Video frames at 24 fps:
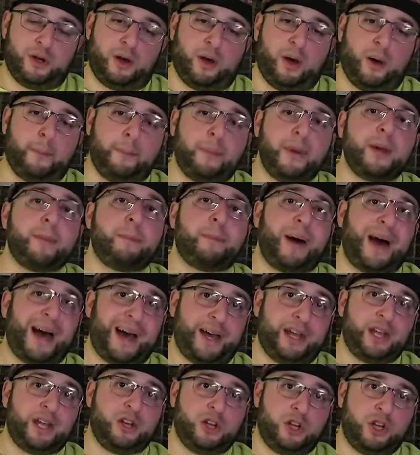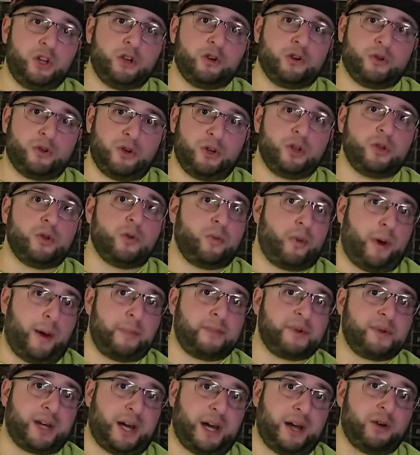a big pioneer in the
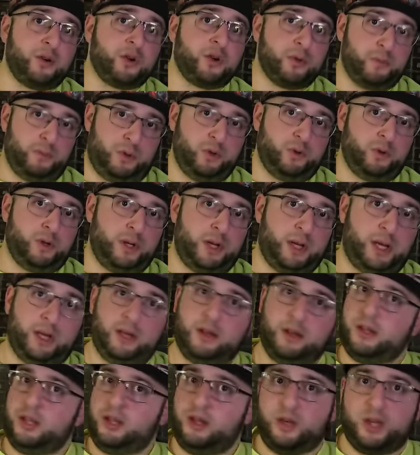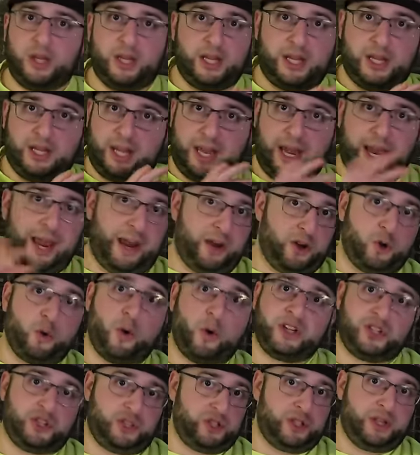reptile community. You can't
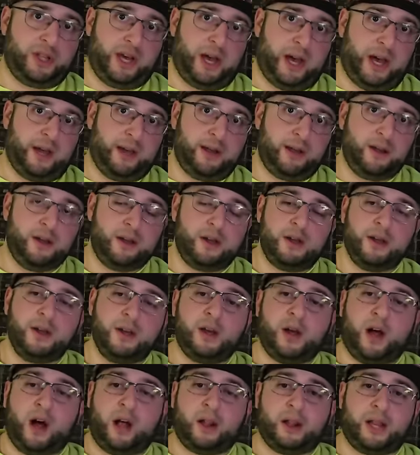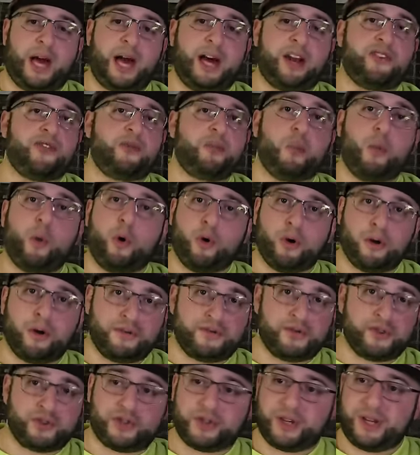question that. A lot of
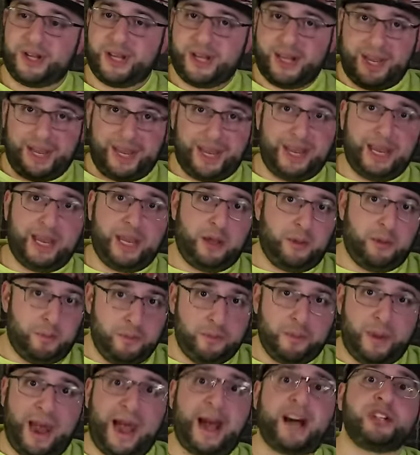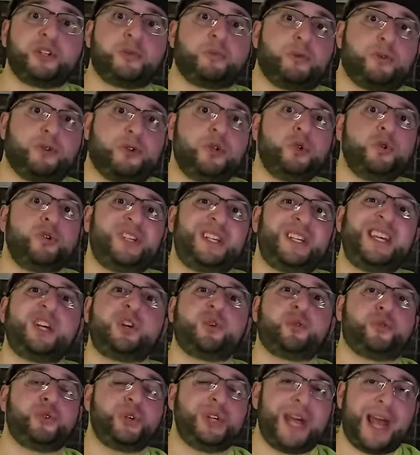morphs he mass produced, he
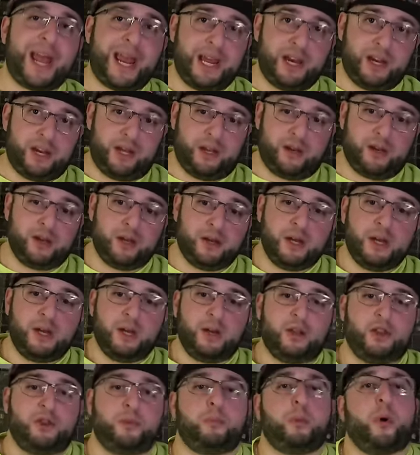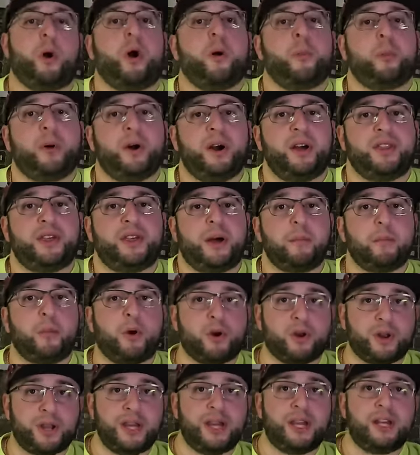created. Ball python
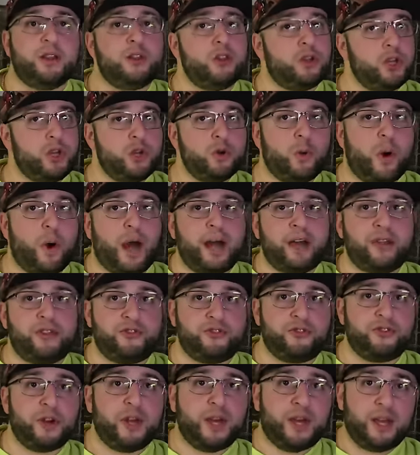market in the US,